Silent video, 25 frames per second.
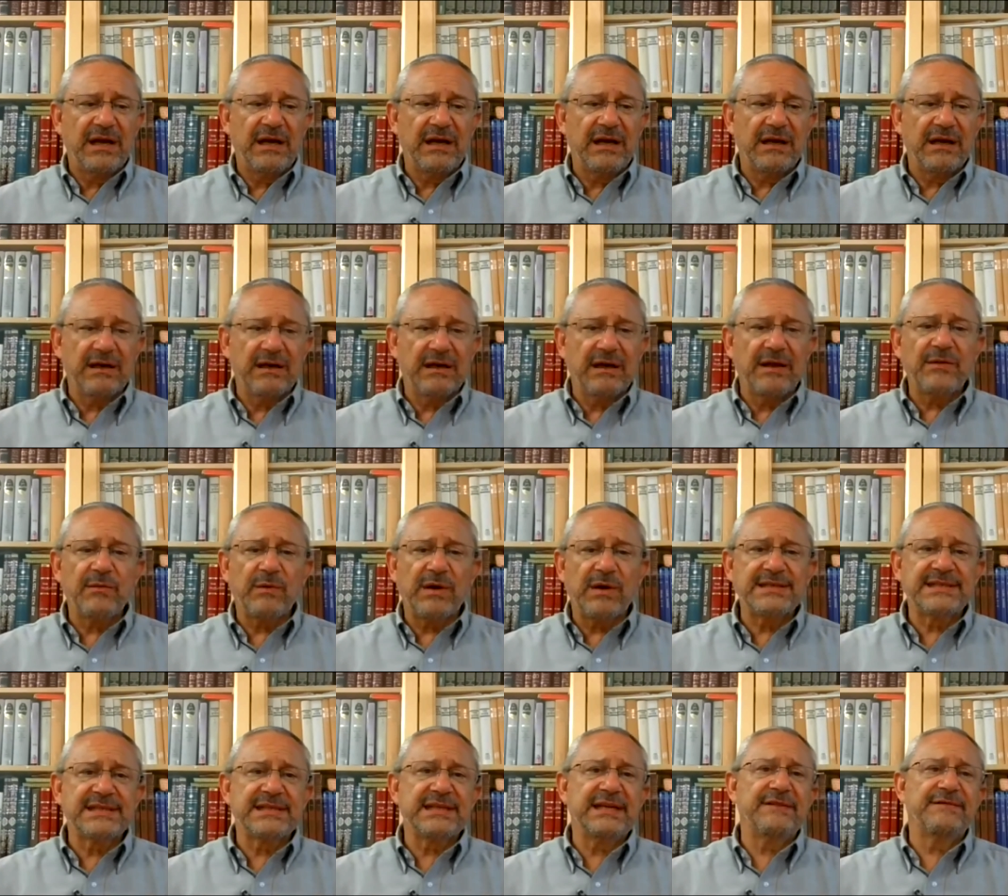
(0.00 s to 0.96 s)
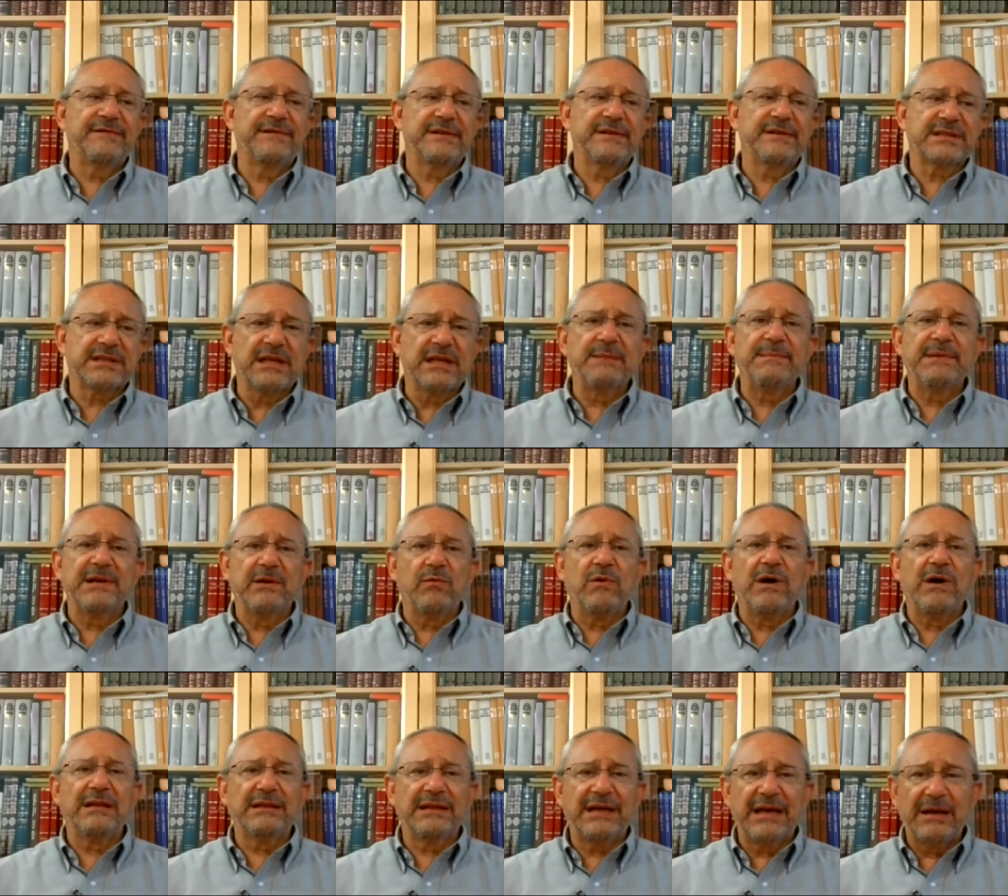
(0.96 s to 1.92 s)
Otherwise, if it's going to be a
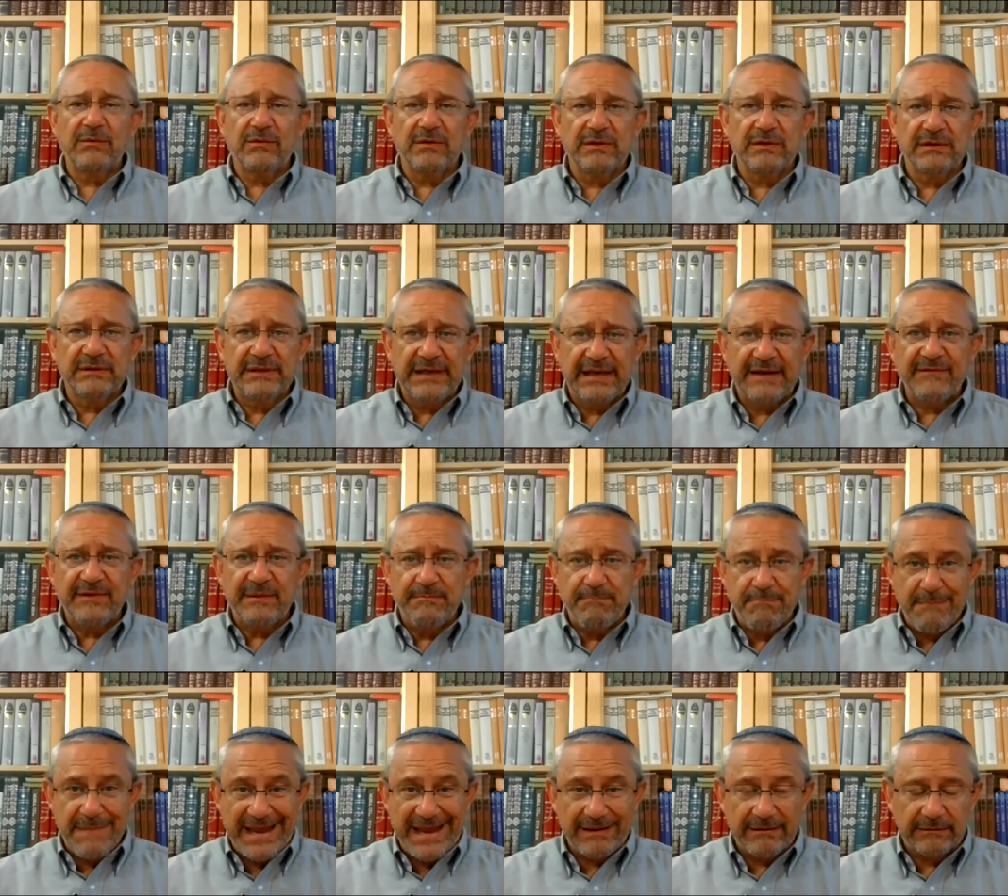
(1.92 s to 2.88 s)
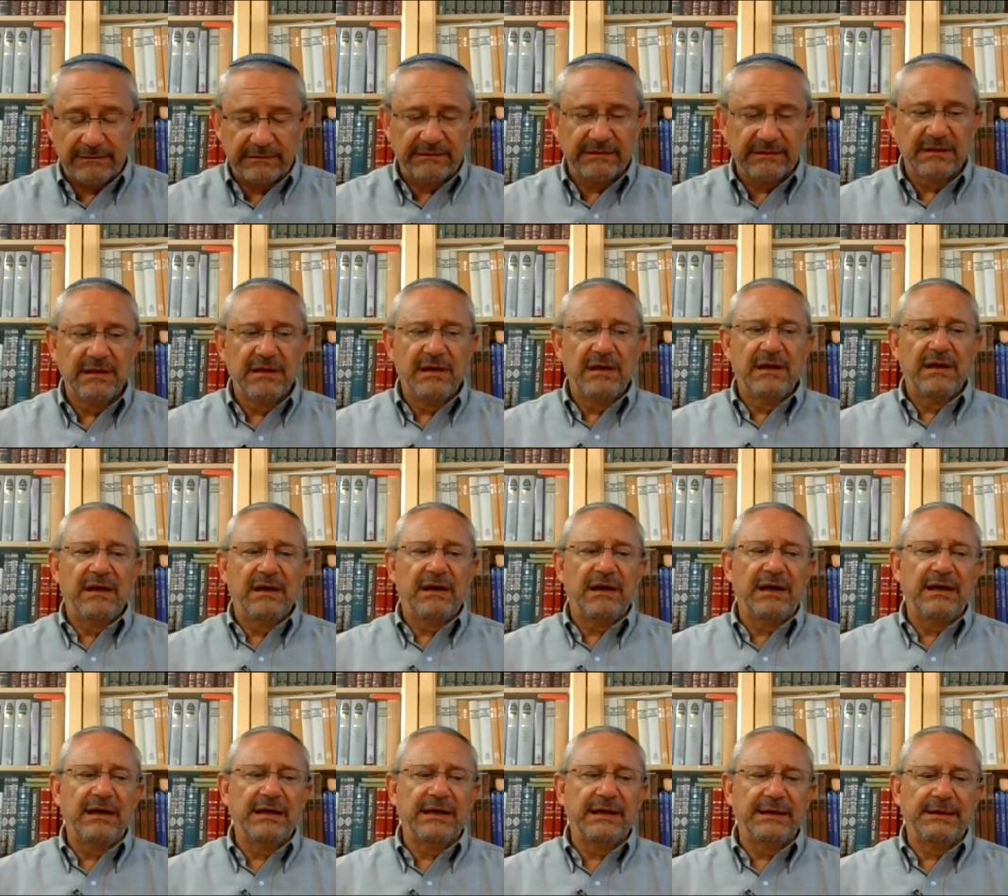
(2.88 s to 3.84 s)
while, I will have them mailed.
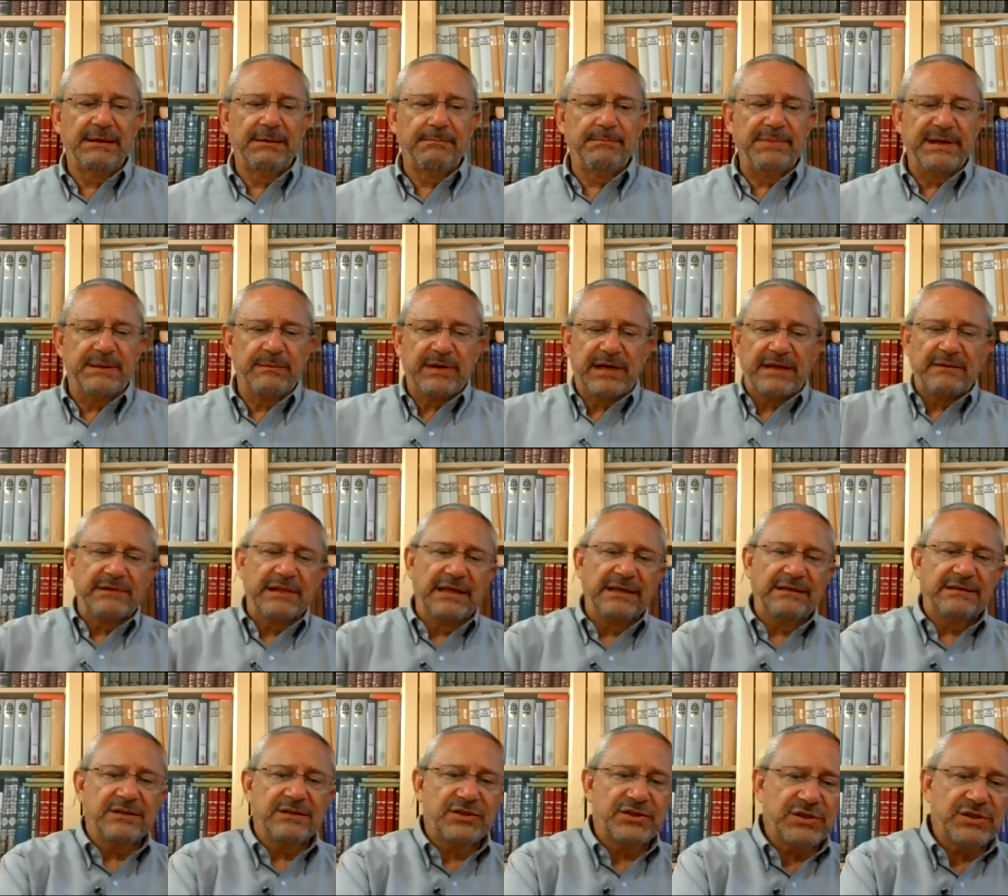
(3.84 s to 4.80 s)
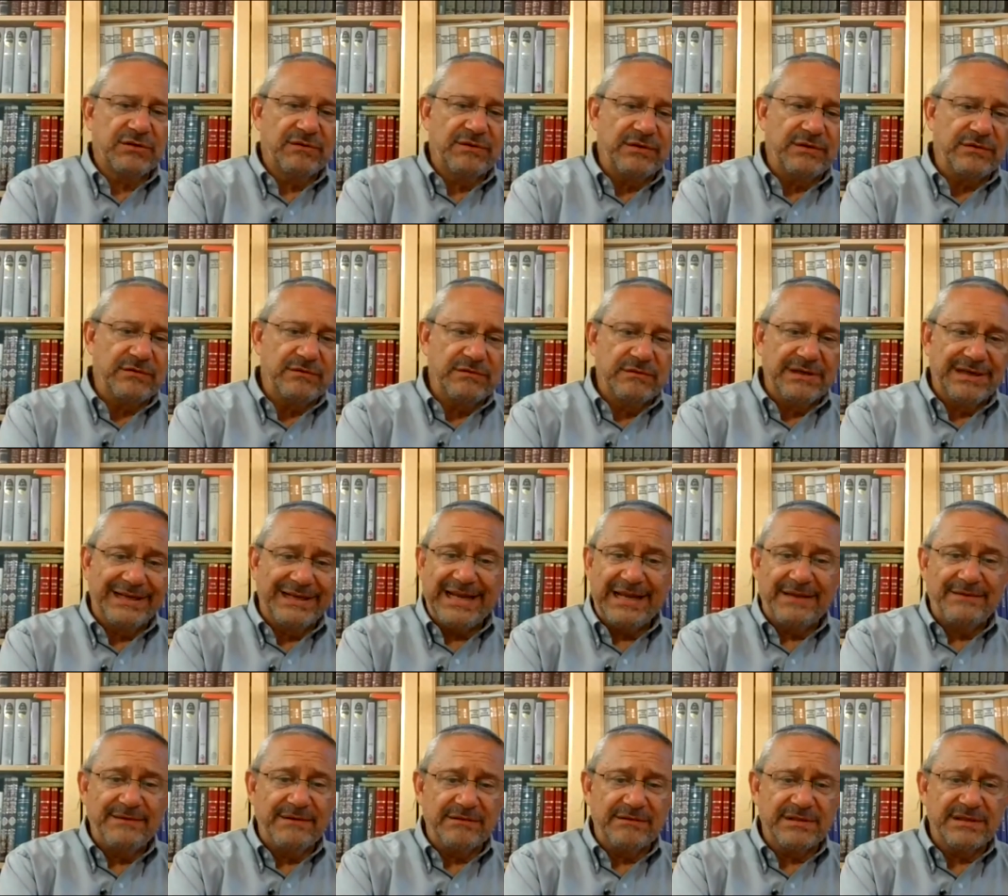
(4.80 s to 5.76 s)
But what I'd like to show you,
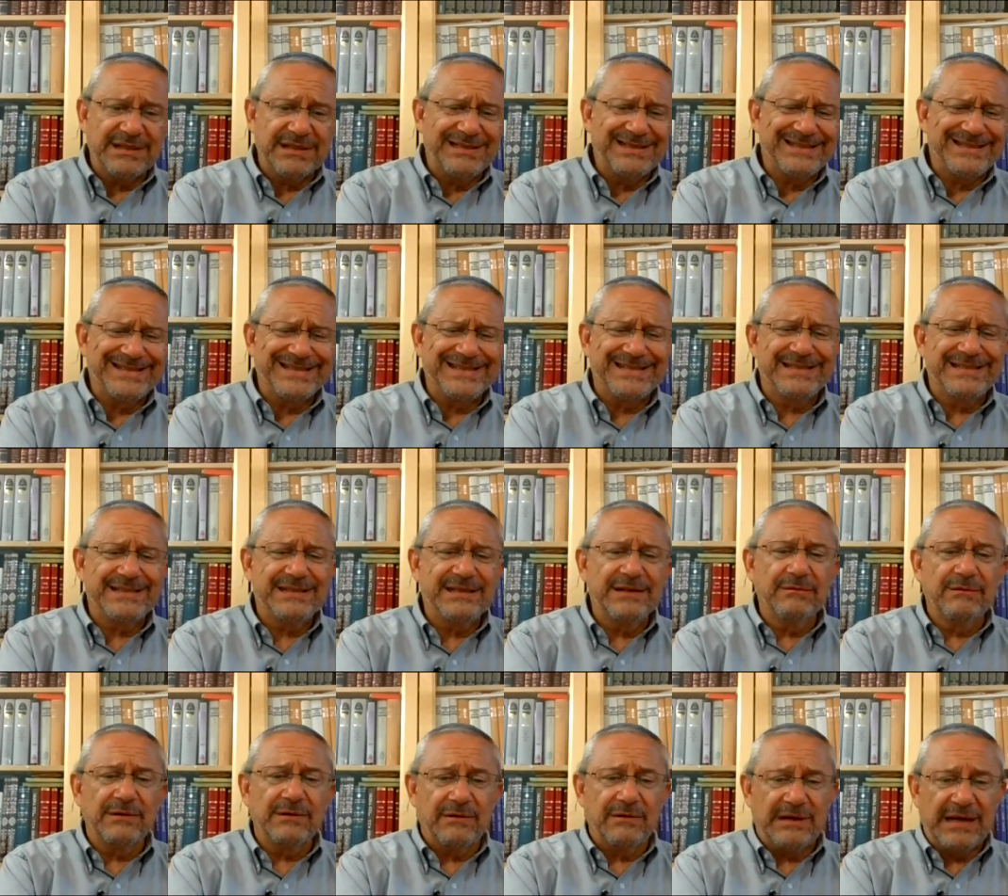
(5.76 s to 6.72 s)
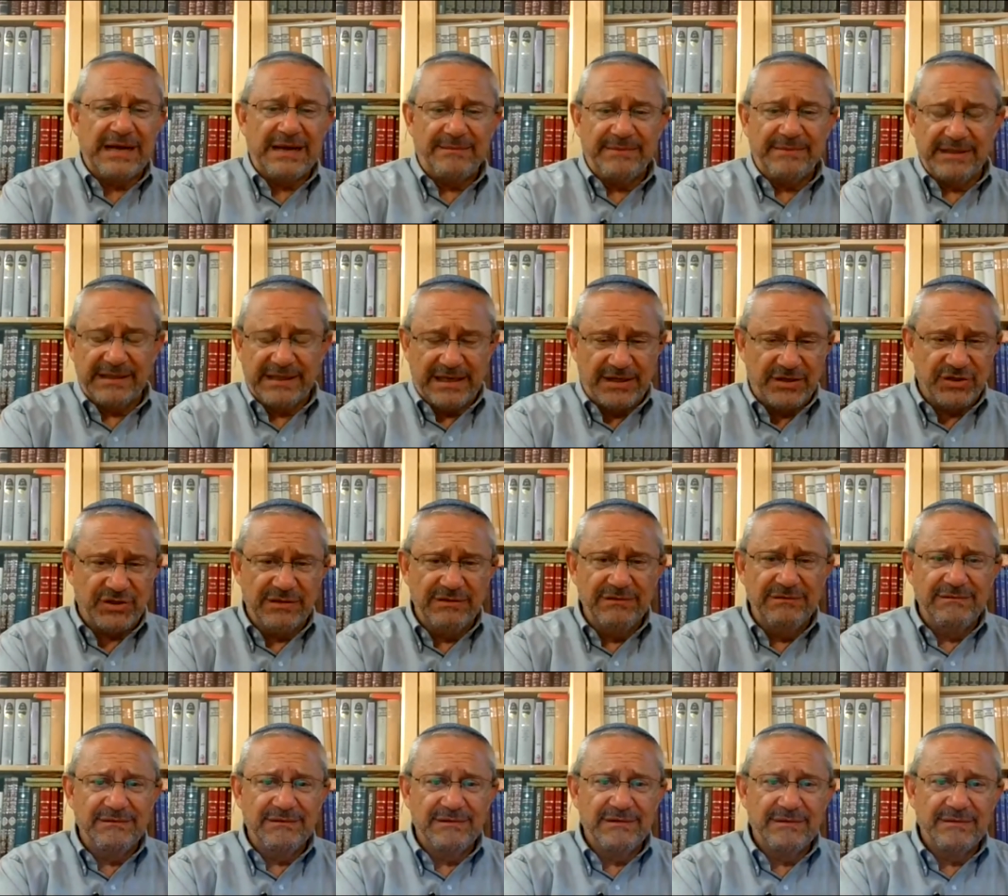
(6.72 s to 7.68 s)
again, there's 0
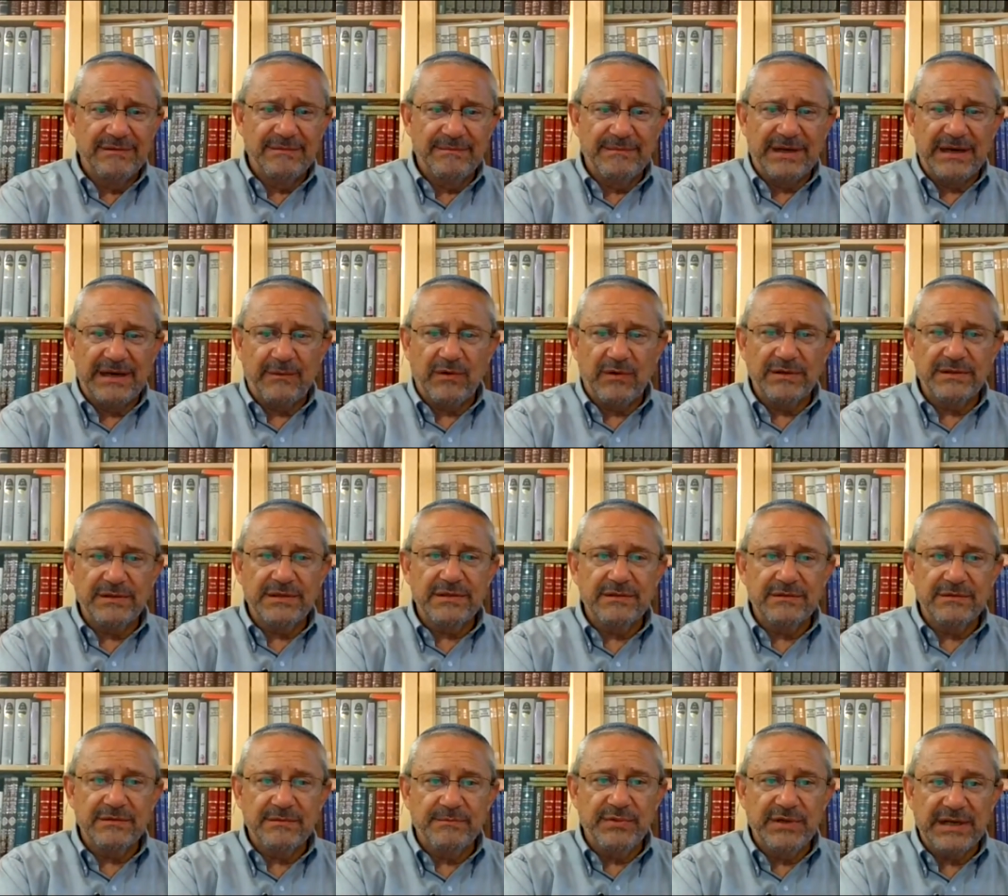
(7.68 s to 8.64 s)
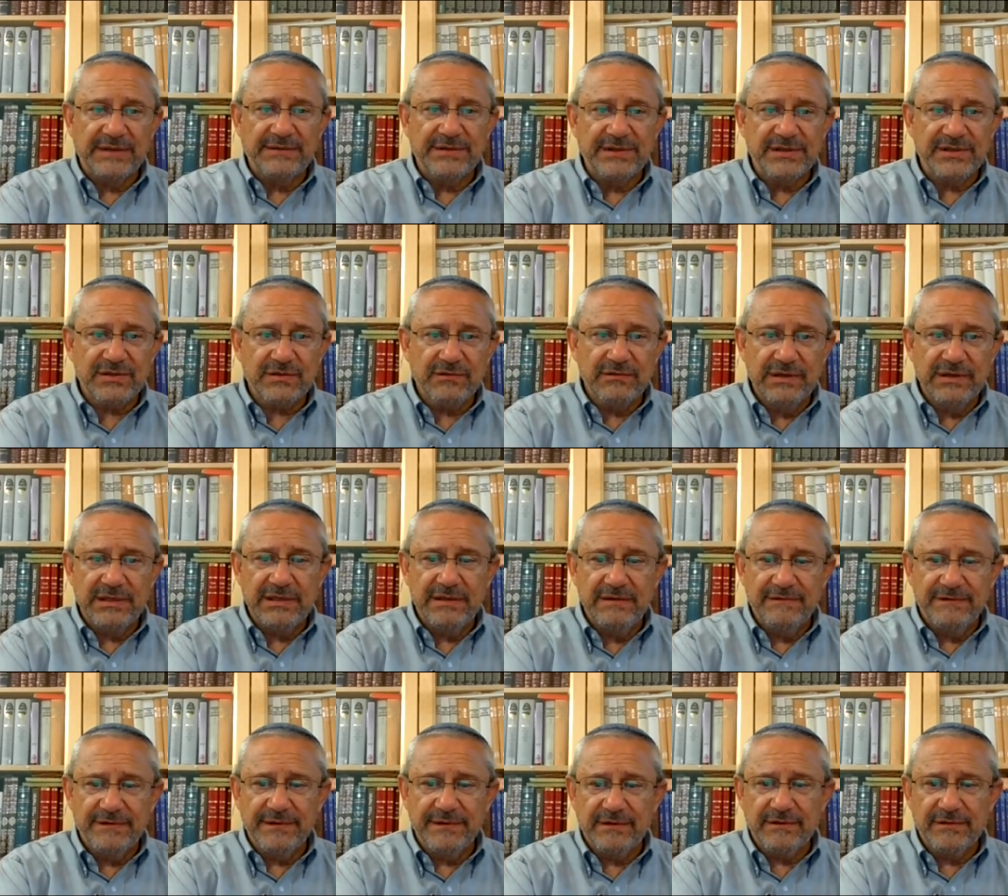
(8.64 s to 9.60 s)
obligation. But I want to put on the
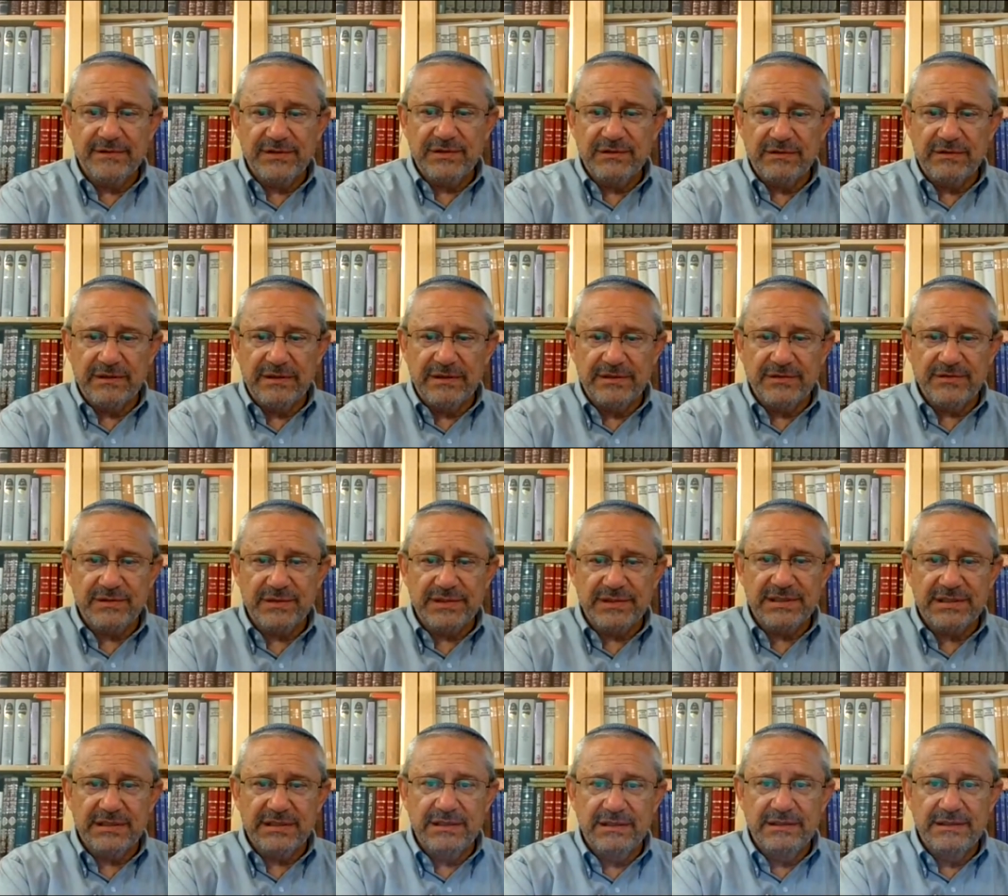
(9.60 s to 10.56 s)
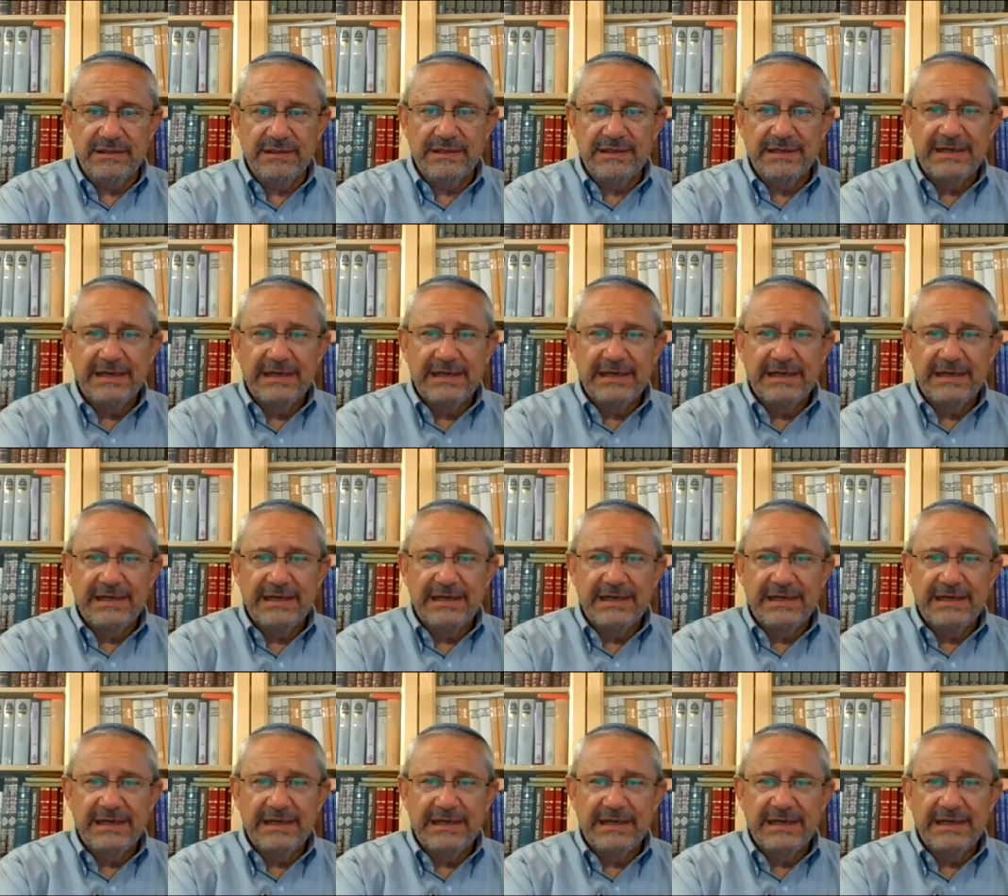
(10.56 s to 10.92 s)
screen for those who are interested